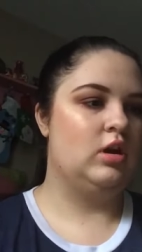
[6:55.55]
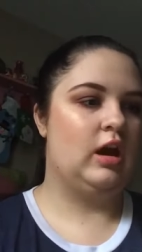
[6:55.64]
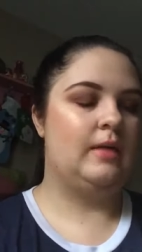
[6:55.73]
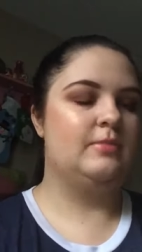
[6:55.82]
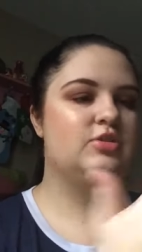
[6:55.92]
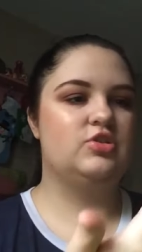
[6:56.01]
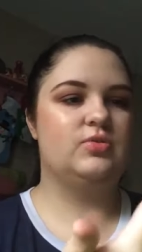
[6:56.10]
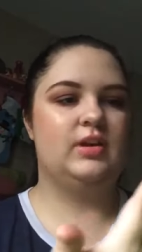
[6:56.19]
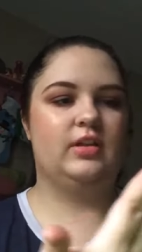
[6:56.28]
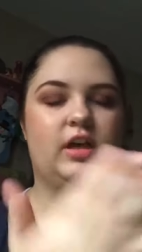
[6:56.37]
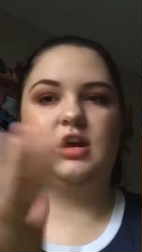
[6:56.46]
And I'm just
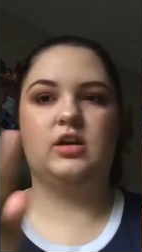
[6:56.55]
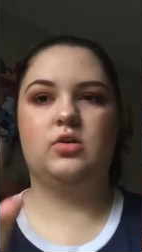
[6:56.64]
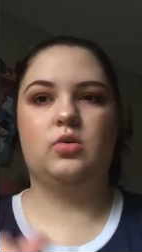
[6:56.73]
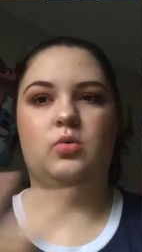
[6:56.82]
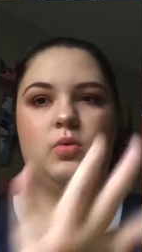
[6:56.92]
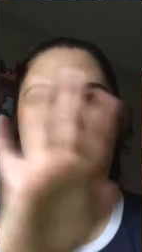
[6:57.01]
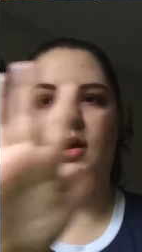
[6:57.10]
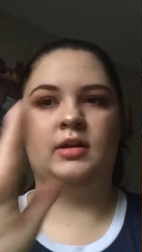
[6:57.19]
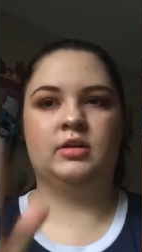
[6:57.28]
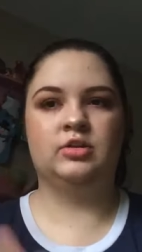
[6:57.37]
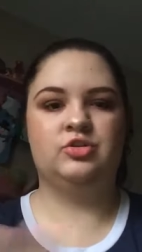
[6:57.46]
doing like
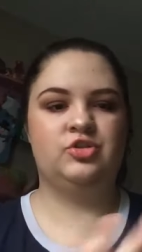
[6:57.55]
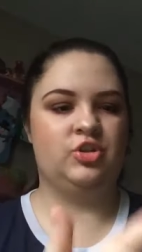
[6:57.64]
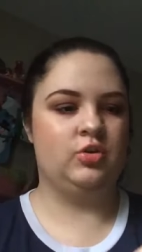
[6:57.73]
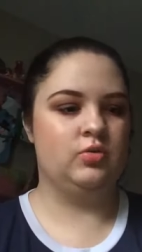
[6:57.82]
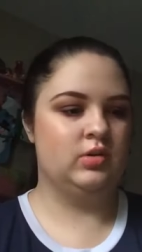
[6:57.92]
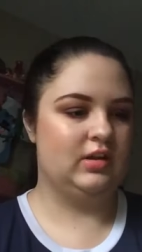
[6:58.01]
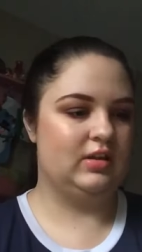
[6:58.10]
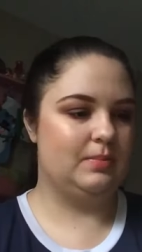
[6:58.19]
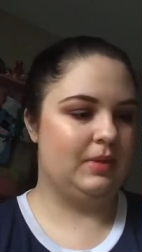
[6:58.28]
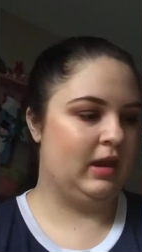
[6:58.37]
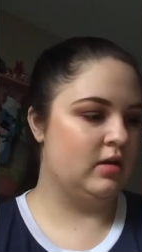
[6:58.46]
one, two in
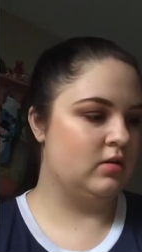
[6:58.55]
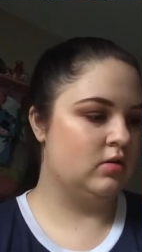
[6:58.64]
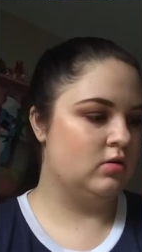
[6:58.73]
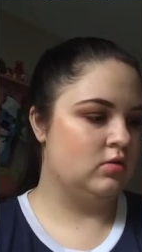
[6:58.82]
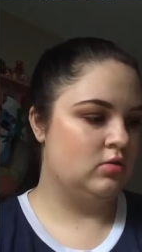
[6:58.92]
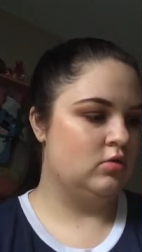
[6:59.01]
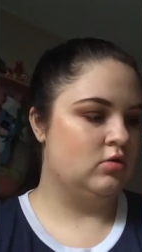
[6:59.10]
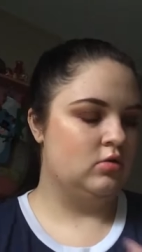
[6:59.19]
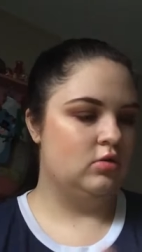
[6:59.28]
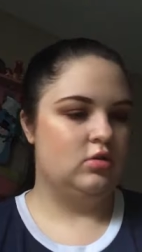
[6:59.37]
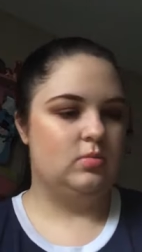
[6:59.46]
the pan.
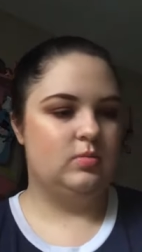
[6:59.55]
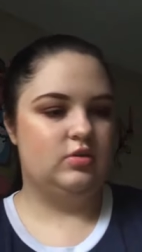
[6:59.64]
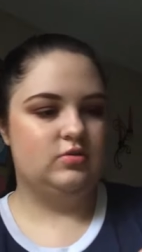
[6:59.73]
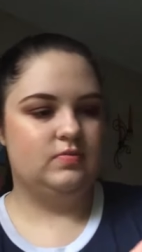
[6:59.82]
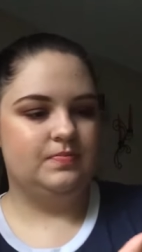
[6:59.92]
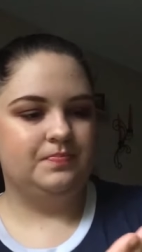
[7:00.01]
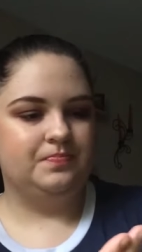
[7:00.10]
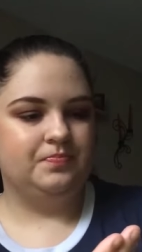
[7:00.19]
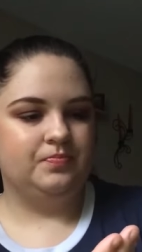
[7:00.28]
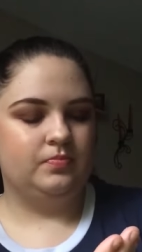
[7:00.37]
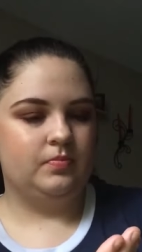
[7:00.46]

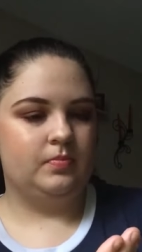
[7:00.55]
I